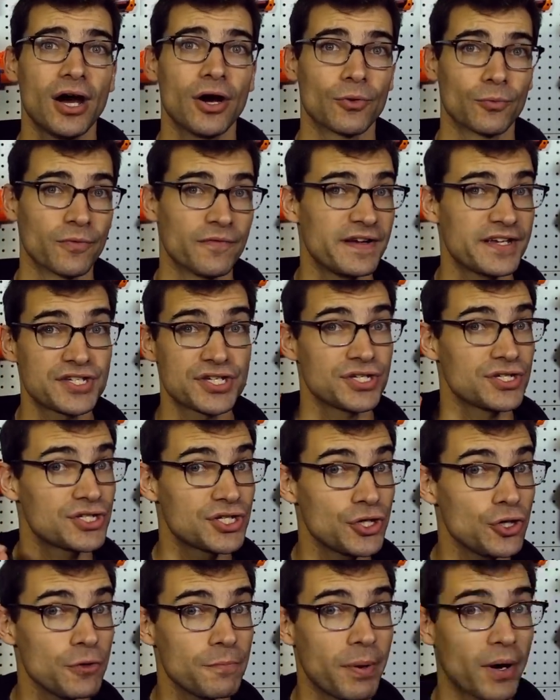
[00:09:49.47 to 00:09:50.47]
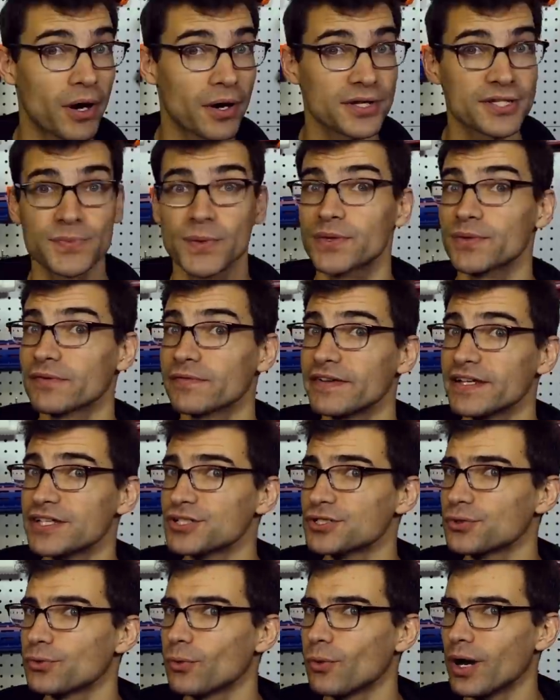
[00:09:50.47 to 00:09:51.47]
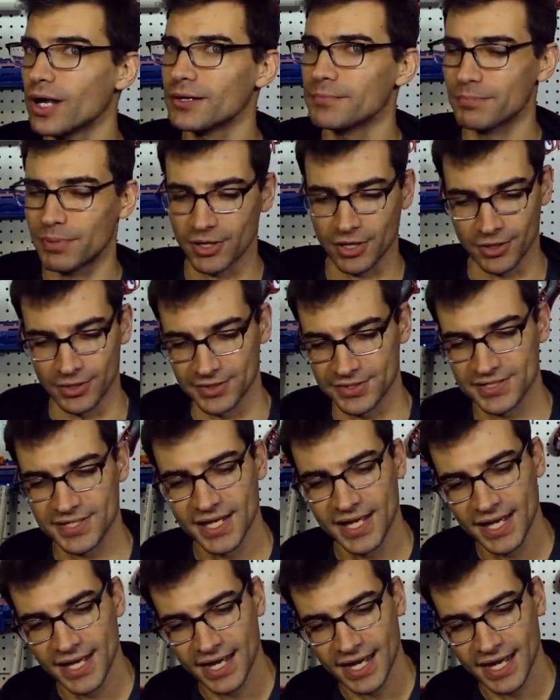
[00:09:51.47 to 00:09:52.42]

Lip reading: revision 2 parts with revision 1 parts?